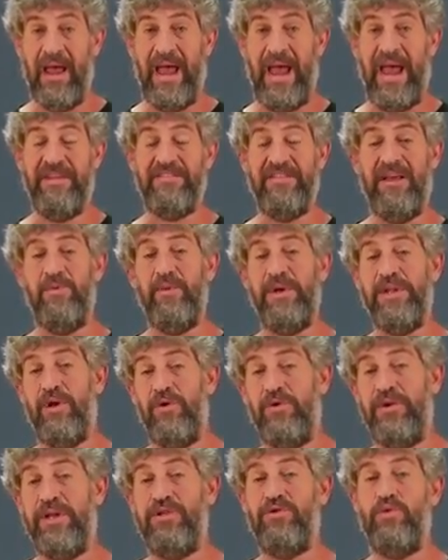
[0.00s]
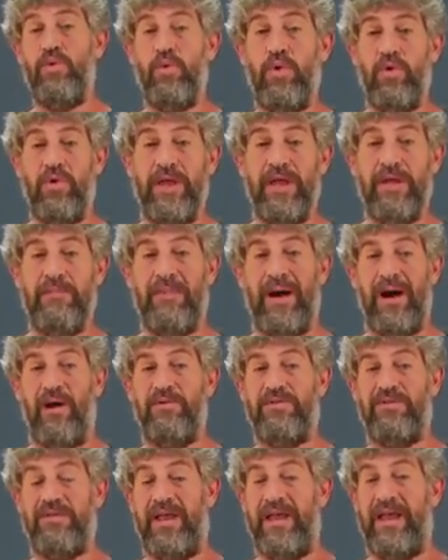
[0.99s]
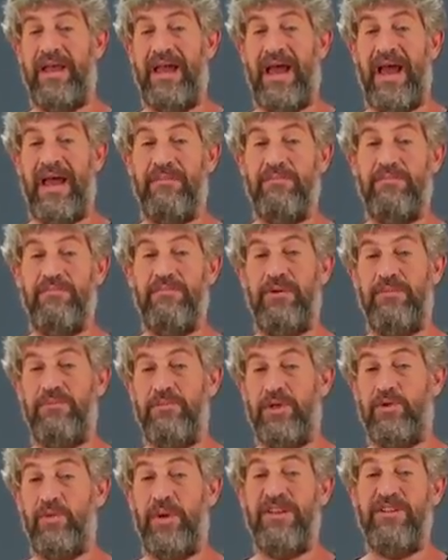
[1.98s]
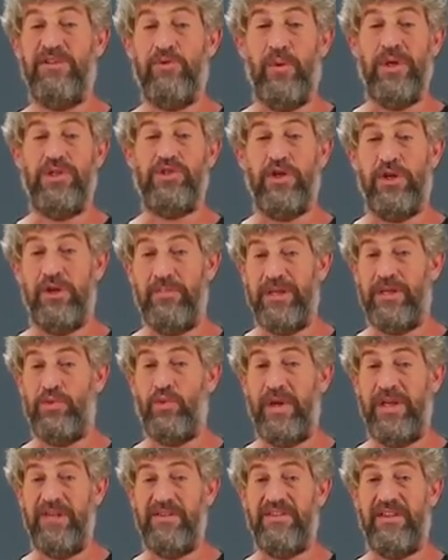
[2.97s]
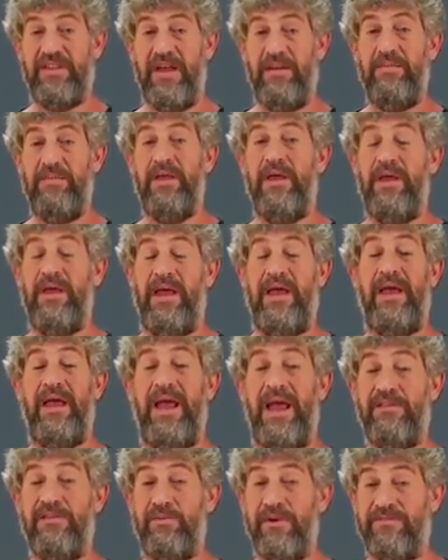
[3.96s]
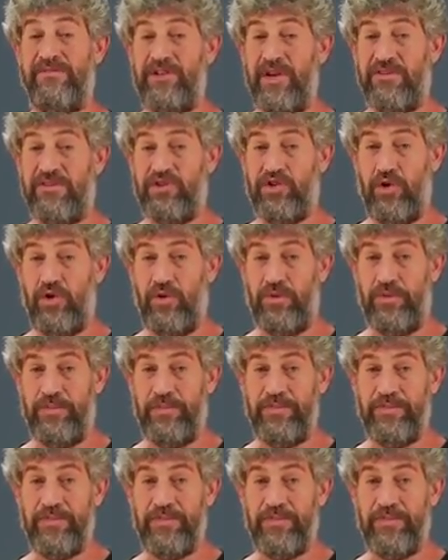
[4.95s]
and then we don't need to worry about switching between them as we've just shown.